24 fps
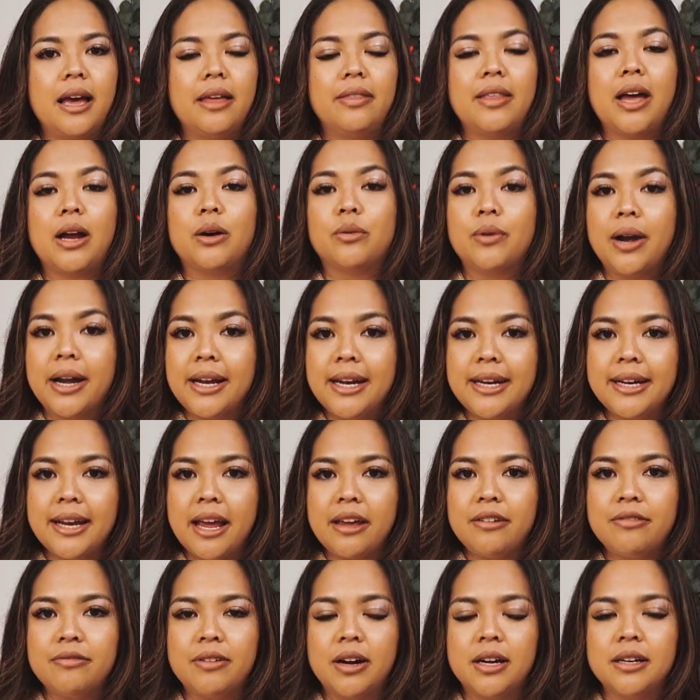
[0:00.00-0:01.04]
and that rainy
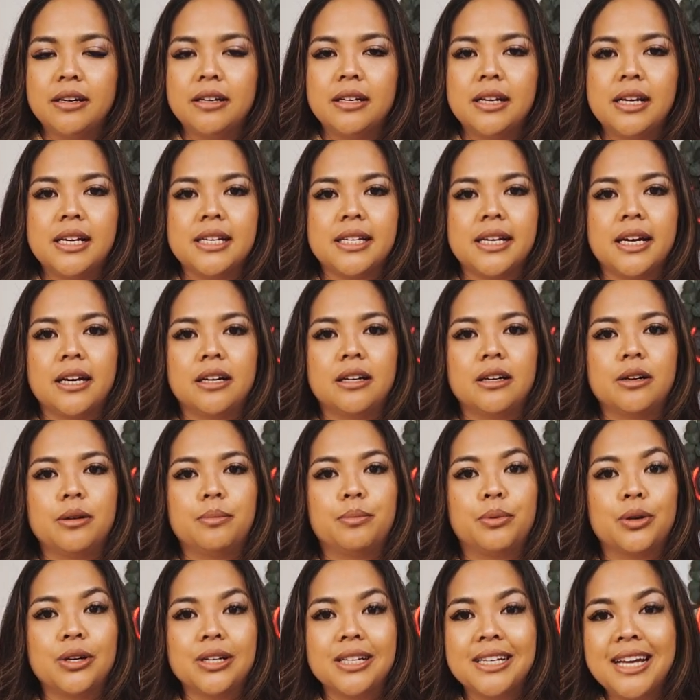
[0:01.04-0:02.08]
day fund is gonna
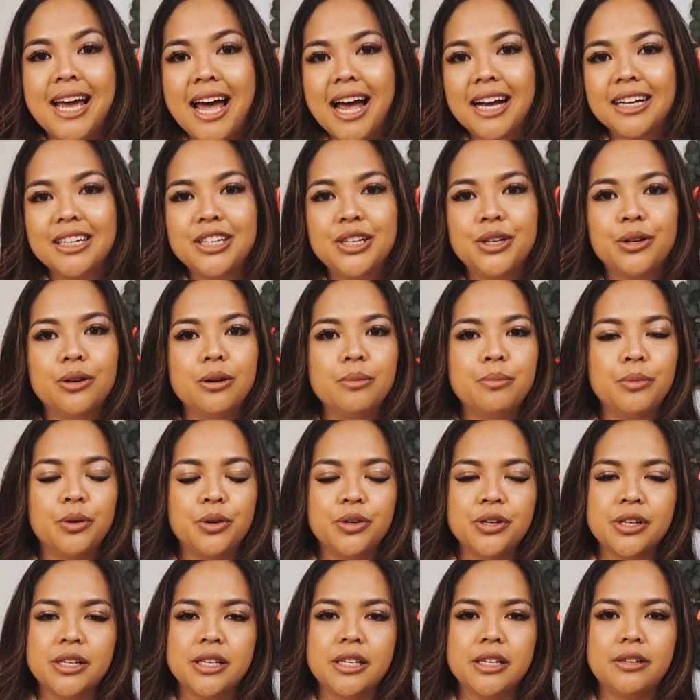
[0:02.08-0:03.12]
protect your
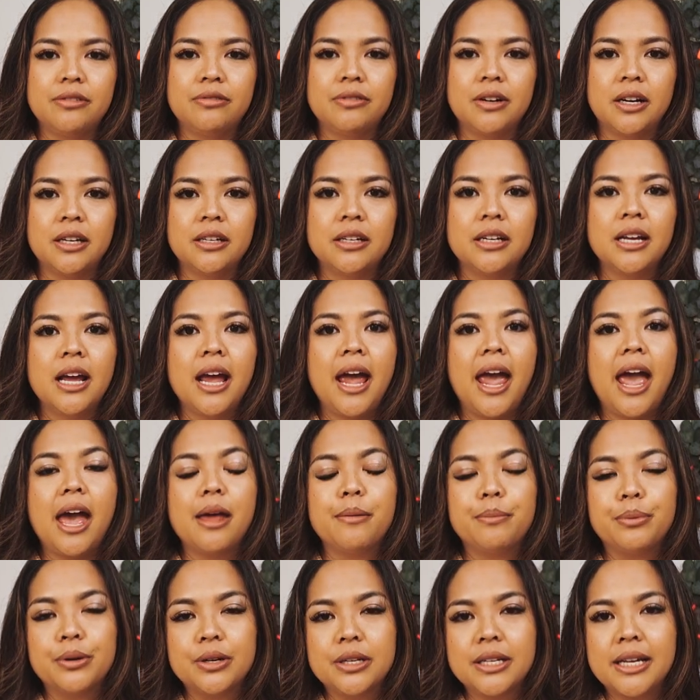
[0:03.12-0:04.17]
emergency fund
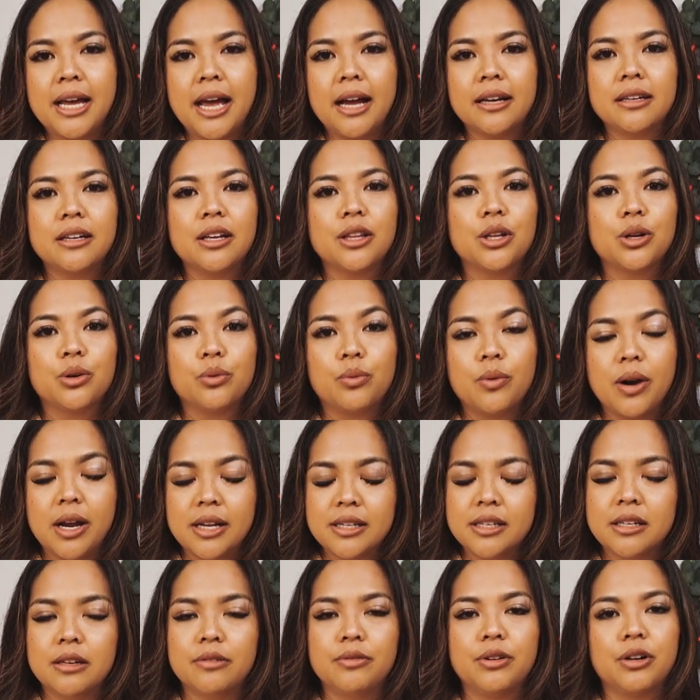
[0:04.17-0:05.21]
and protect the
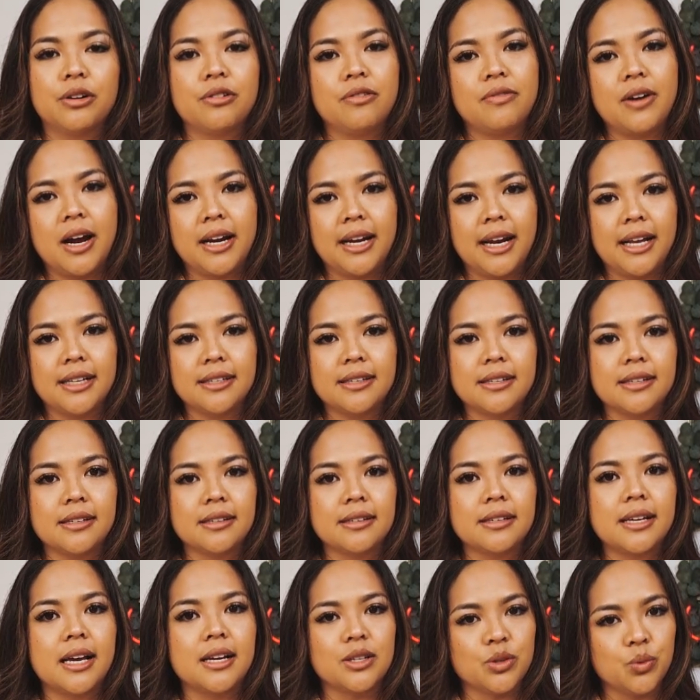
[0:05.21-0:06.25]
rest of your
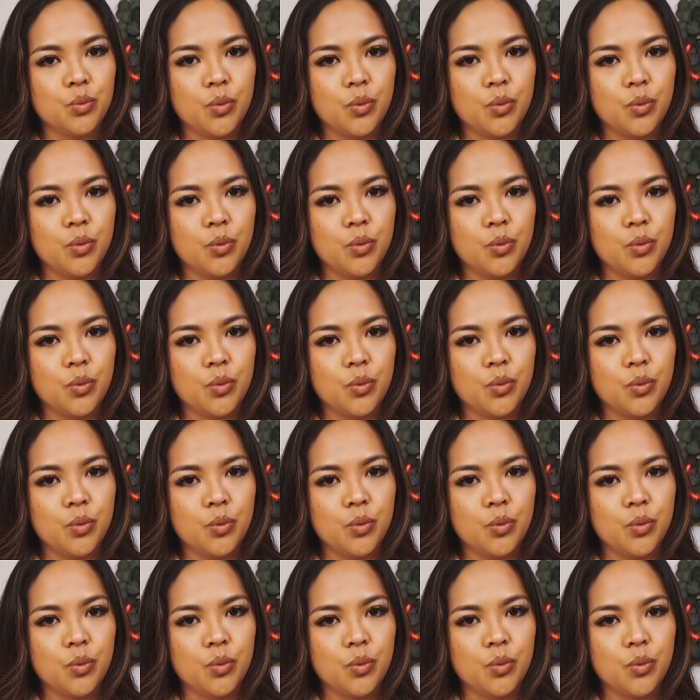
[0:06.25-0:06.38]
finances as